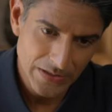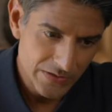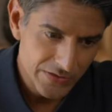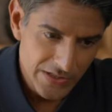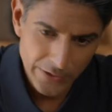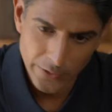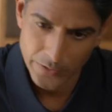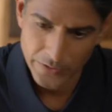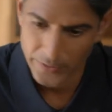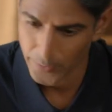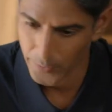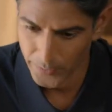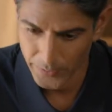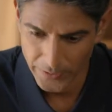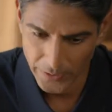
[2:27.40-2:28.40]
let's say you're,
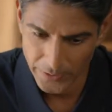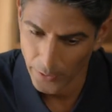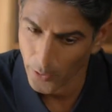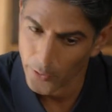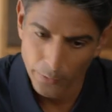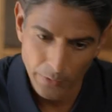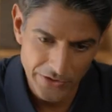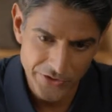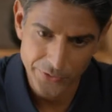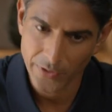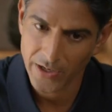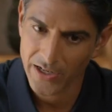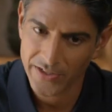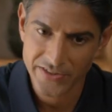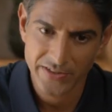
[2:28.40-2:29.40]
you're, you know, you own a
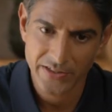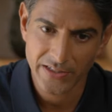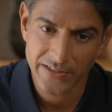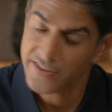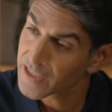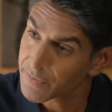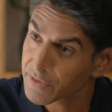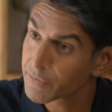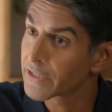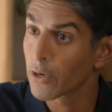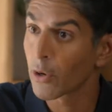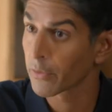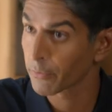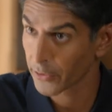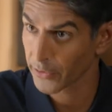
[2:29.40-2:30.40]
restaurant, it seems to be
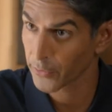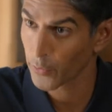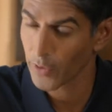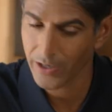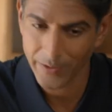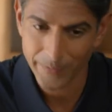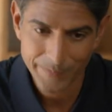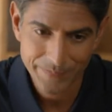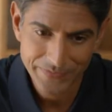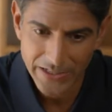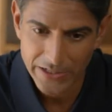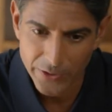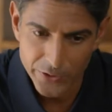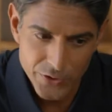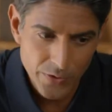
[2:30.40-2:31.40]
going pretty well,
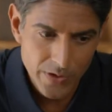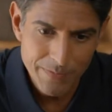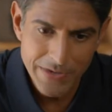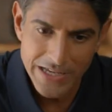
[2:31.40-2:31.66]
and you're sort of